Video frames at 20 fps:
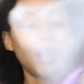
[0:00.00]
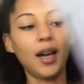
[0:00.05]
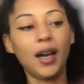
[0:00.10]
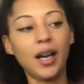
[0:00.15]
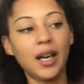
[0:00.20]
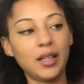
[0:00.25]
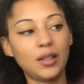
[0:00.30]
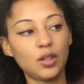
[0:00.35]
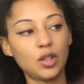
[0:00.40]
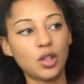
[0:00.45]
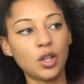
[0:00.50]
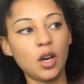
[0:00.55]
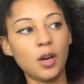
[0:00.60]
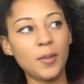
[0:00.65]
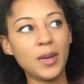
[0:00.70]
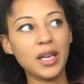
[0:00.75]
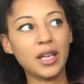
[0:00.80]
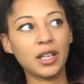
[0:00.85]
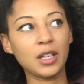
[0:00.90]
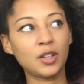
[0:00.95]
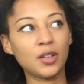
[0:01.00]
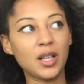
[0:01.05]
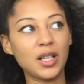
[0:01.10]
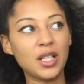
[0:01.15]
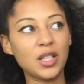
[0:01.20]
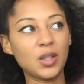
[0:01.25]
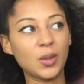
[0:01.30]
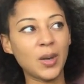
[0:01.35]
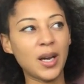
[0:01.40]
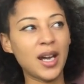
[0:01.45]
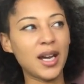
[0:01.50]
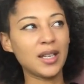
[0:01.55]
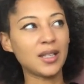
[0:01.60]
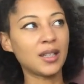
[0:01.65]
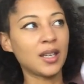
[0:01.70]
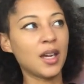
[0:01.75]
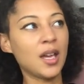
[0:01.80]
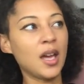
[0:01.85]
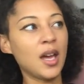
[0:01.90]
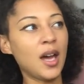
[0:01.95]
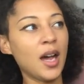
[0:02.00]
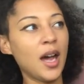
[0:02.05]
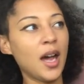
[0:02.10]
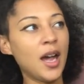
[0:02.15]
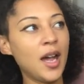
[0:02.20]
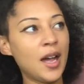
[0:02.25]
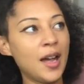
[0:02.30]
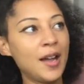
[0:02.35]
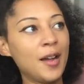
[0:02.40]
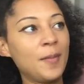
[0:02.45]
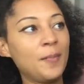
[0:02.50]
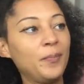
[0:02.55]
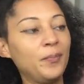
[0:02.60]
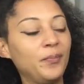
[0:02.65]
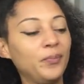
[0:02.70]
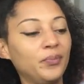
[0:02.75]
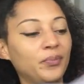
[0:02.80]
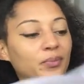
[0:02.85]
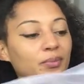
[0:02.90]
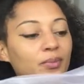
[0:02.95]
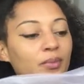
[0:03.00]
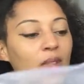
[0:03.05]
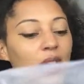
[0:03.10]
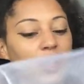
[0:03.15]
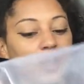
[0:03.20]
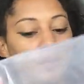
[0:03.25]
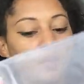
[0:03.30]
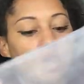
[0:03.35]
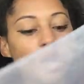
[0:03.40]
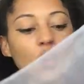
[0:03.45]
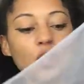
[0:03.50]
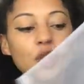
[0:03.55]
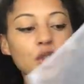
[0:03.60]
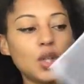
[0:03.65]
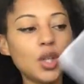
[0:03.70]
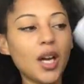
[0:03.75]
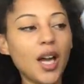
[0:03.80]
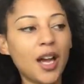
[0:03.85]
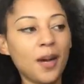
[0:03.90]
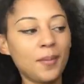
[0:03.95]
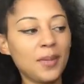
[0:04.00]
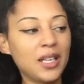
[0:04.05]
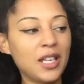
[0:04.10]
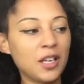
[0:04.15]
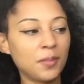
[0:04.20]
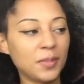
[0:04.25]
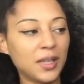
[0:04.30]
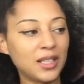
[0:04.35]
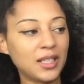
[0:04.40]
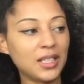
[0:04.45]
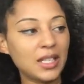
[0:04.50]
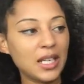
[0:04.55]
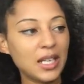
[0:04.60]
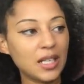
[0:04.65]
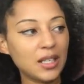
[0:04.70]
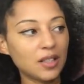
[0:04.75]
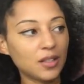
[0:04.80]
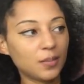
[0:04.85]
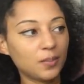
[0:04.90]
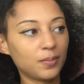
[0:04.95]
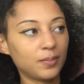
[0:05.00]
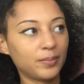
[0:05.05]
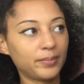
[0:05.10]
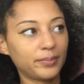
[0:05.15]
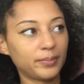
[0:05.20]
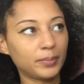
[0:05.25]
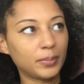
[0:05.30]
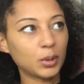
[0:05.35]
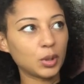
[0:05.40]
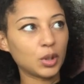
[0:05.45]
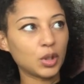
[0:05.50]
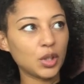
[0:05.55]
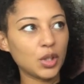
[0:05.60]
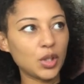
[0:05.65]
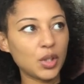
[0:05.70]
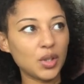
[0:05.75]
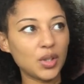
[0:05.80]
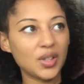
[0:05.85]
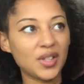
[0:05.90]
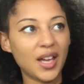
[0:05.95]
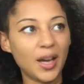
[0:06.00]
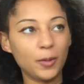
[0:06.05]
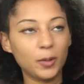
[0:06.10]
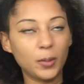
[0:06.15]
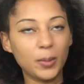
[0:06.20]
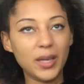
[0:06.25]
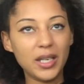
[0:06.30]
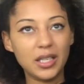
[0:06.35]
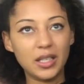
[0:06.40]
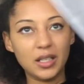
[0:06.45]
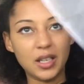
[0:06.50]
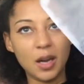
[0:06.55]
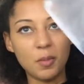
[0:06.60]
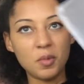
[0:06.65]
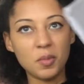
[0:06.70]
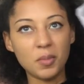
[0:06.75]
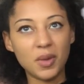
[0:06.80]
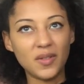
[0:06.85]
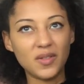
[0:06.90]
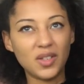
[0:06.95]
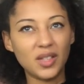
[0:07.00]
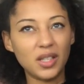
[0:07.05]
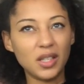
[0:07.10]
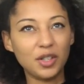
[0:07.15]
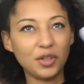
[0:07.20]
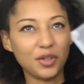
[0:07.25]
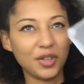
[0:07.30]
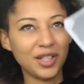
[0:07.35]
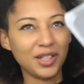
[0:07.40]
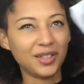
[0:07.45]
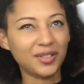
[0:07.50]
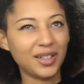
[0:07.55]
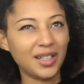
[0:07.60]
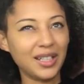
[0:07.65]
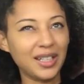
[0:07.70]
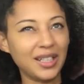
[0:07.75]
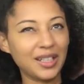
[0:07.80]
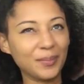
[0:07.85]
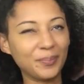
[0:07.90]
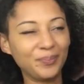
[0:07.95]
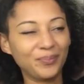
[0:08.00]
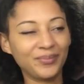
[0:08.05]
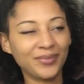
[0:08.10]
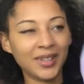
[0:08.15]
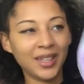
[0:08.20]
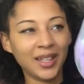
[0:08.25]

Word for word: and start making Granny Squares. I'm not sure how many I'm going to need, because that will be determined by the secret ingredient.